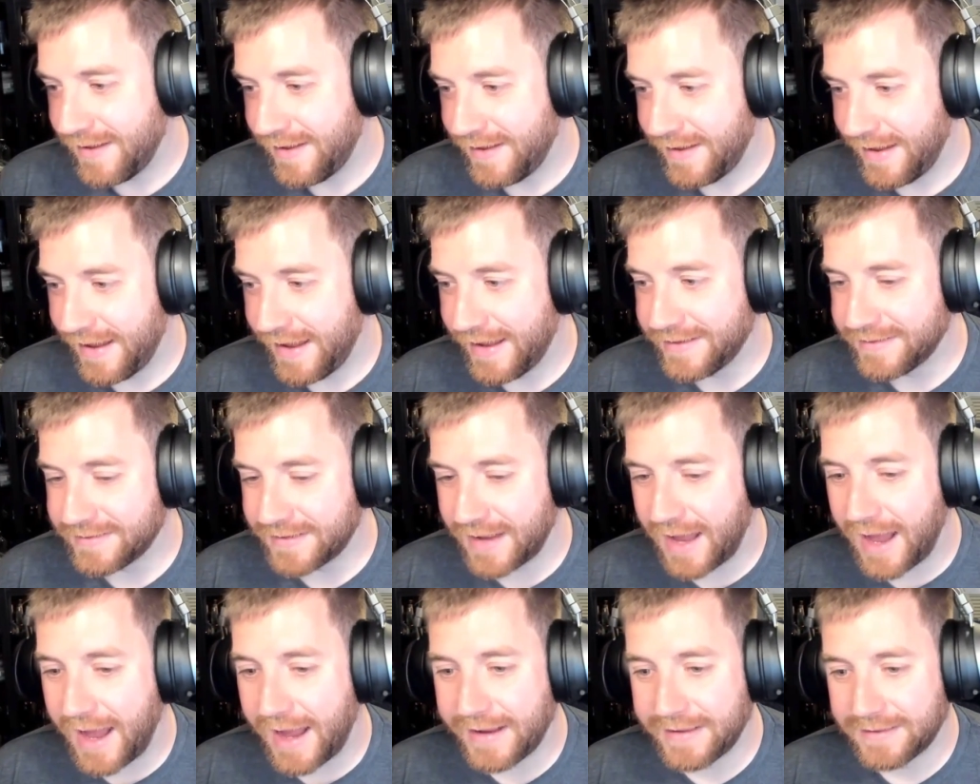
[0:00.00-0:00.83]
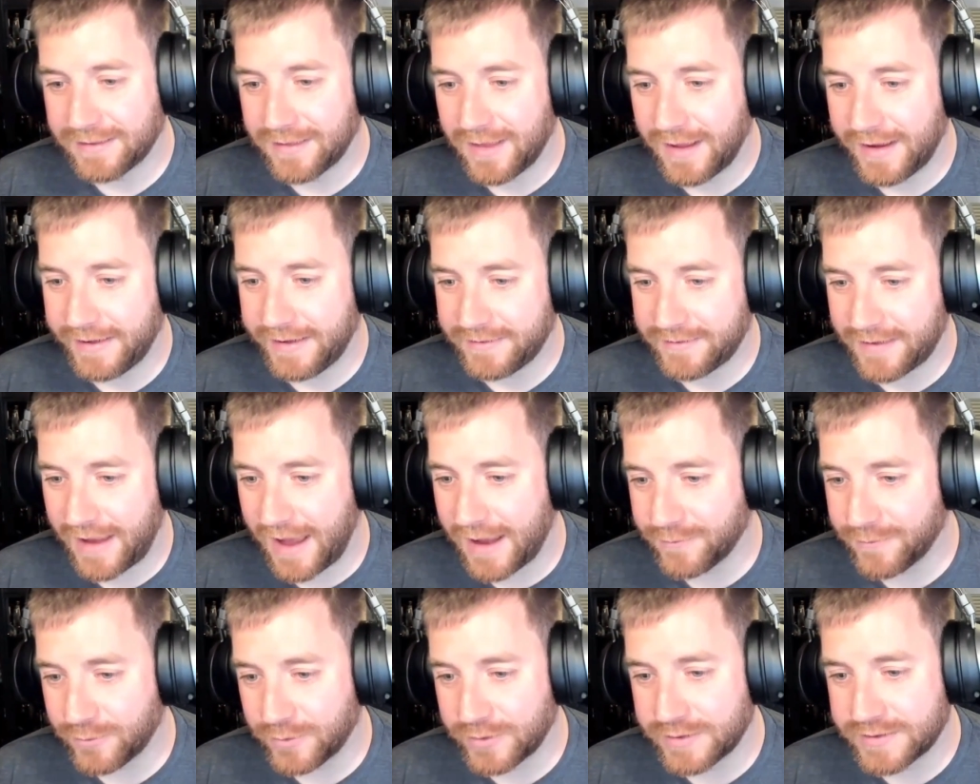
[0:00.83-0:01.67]
And I liked
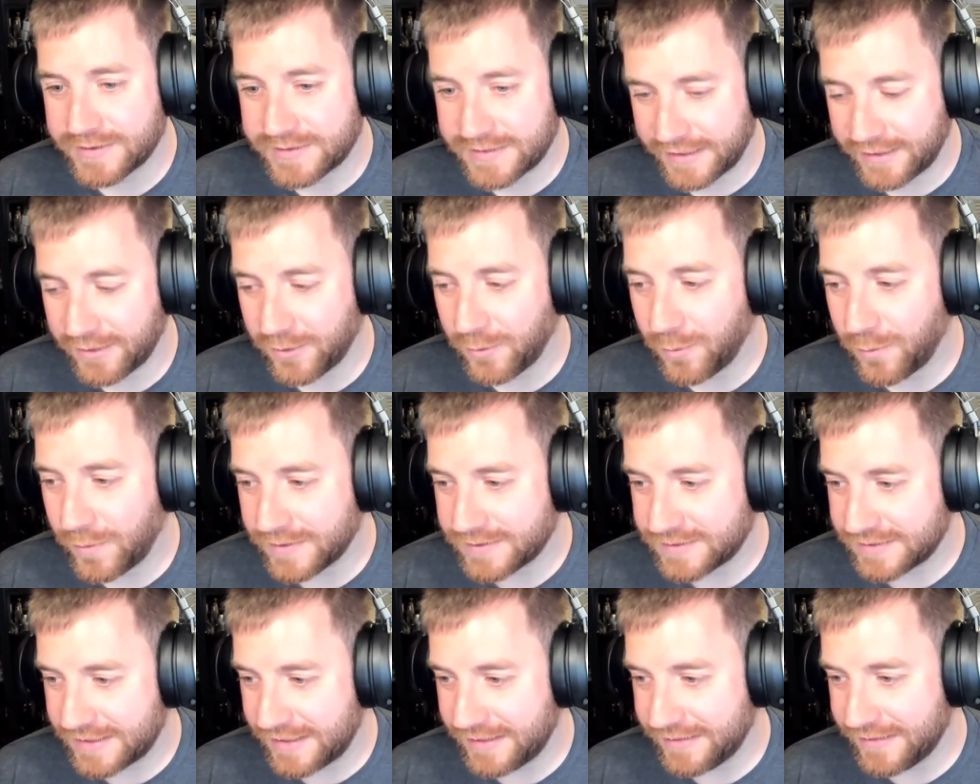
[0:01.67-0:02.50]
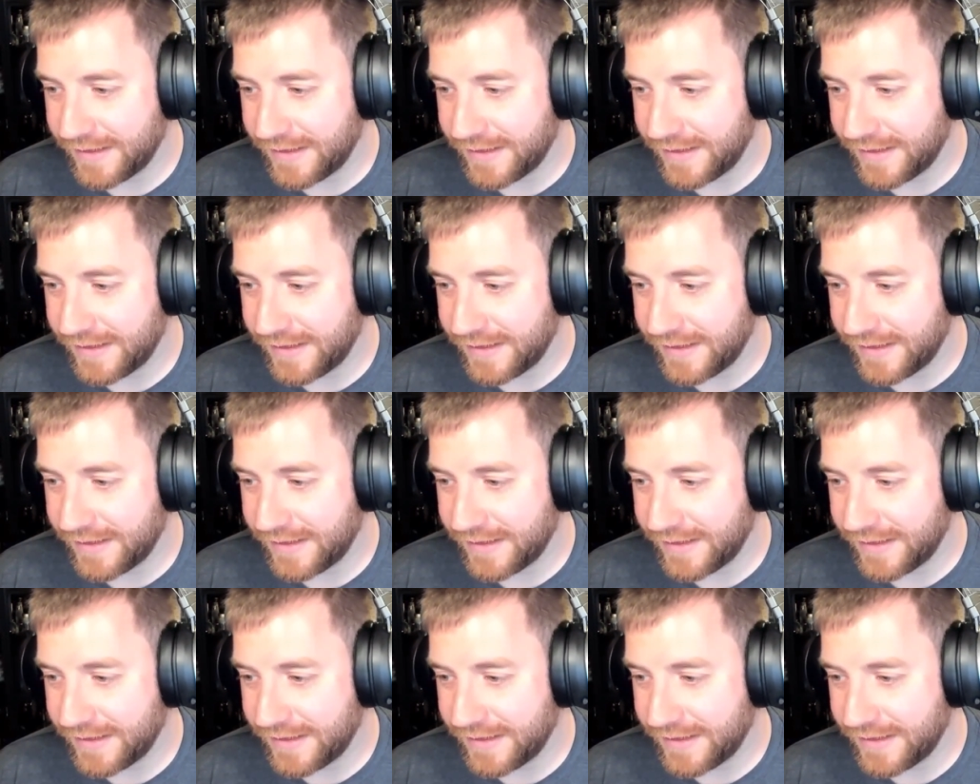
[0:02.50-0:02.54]
every single whiskey